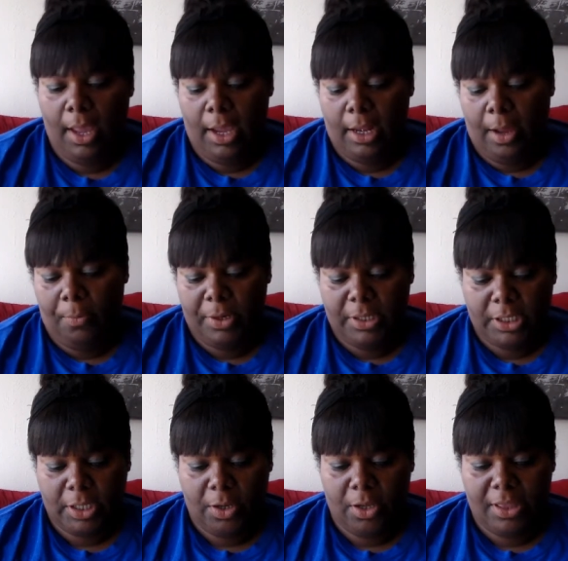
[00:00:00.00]
And I'm going to
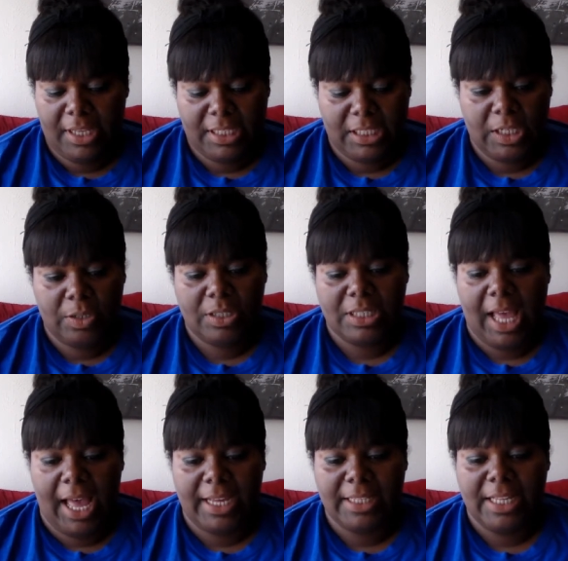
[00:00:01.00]
show you these new
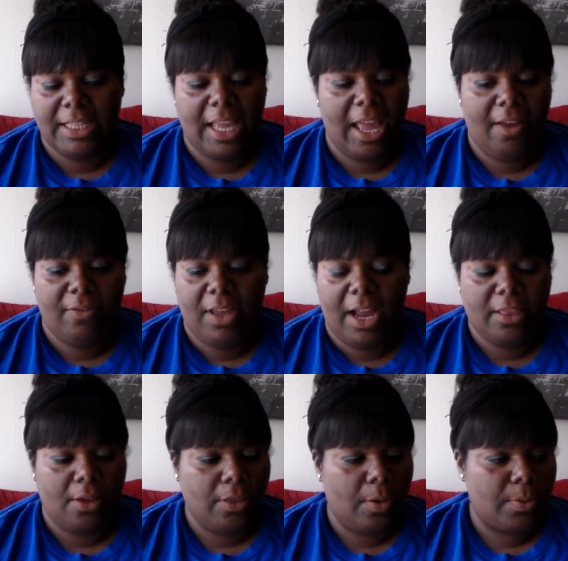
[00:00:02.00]
signs that they have there.
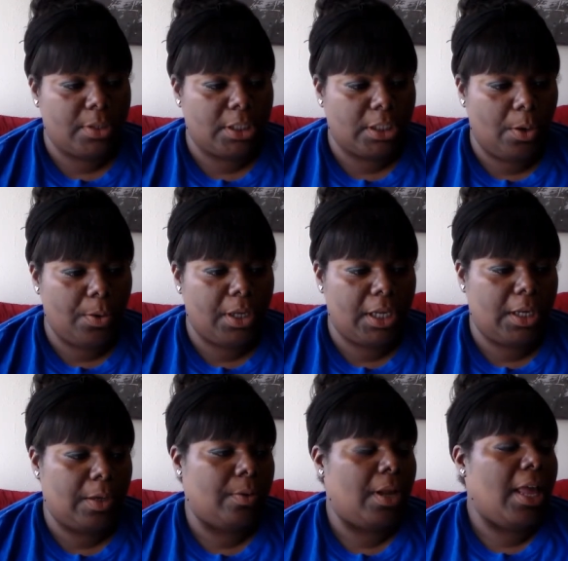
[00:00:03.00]
I thought they were so
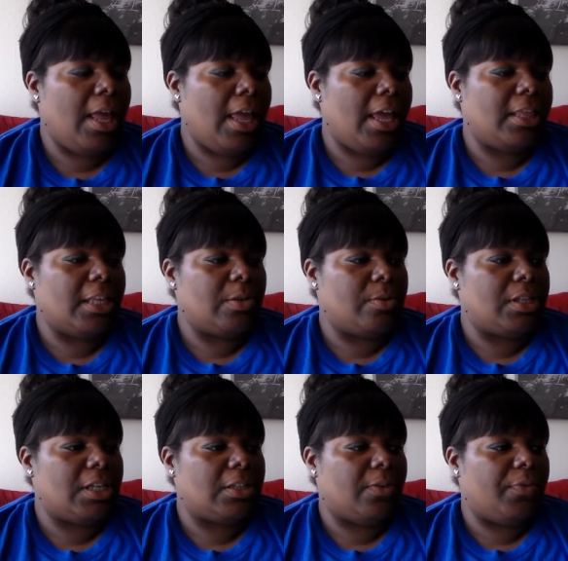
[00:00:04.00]
cute. And this one
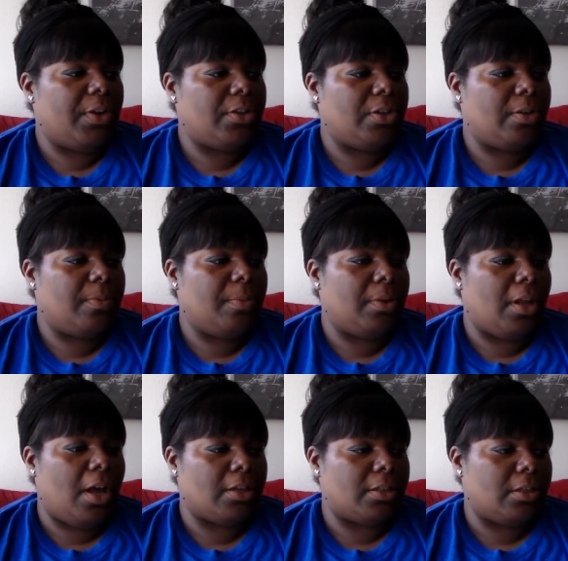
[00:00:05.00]
says, the future
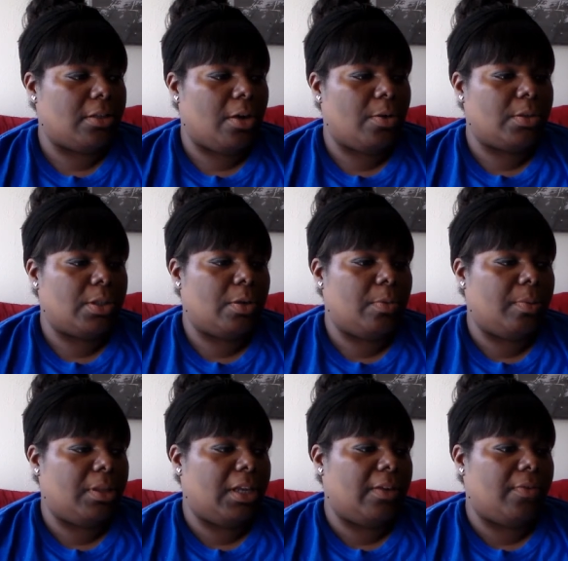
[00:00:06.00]
belongs to those who
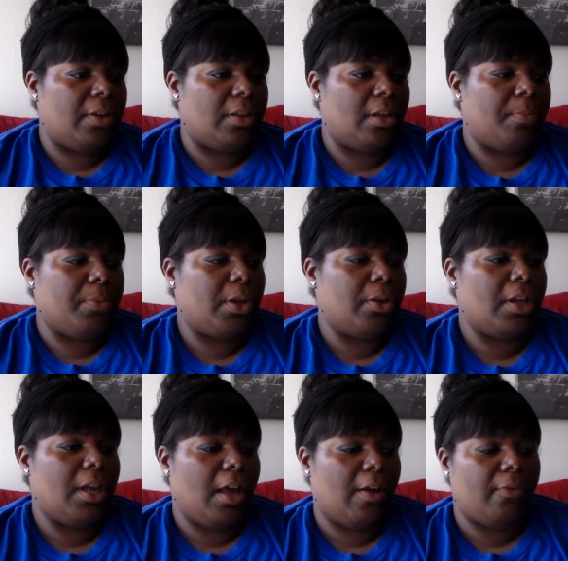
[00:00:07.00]
believe in the
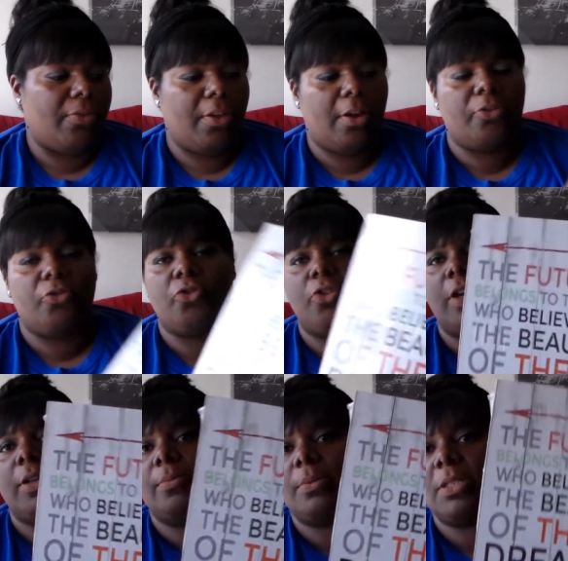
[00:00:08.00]
beauty of their
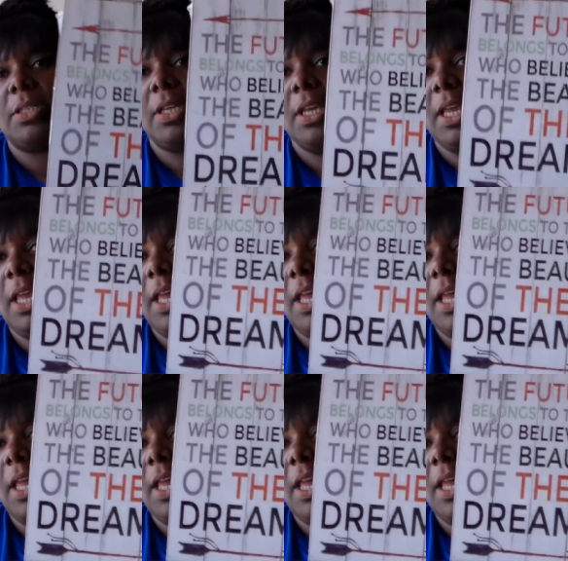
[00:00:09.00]
dreams.